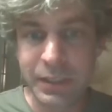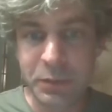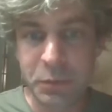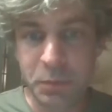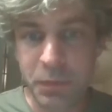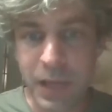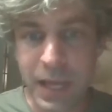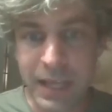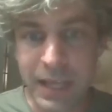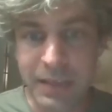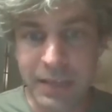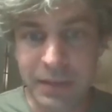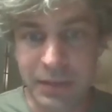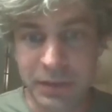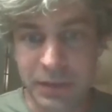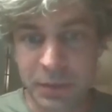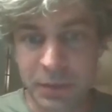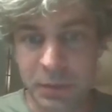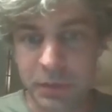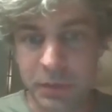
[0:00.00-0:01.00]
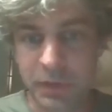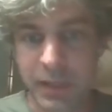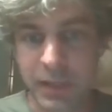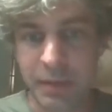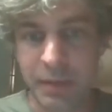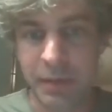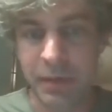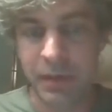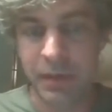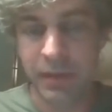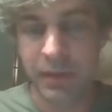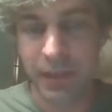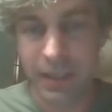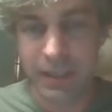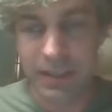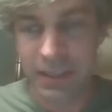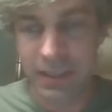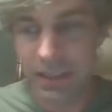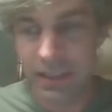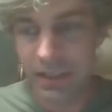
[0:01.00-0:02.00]
plate on top of that one and
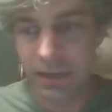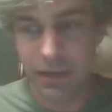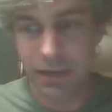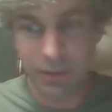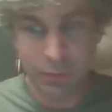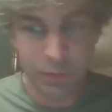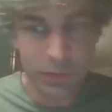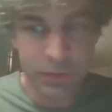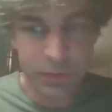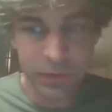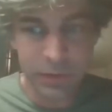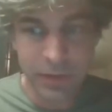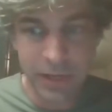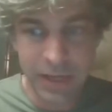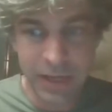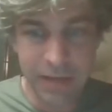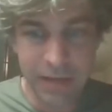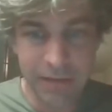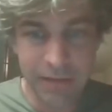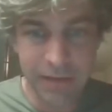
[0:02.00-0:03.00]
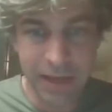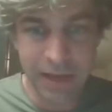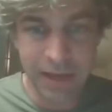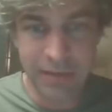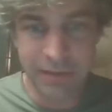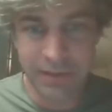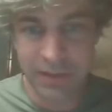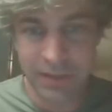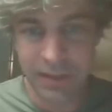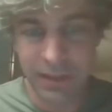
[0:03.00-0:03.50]
see, oh, what do I have left?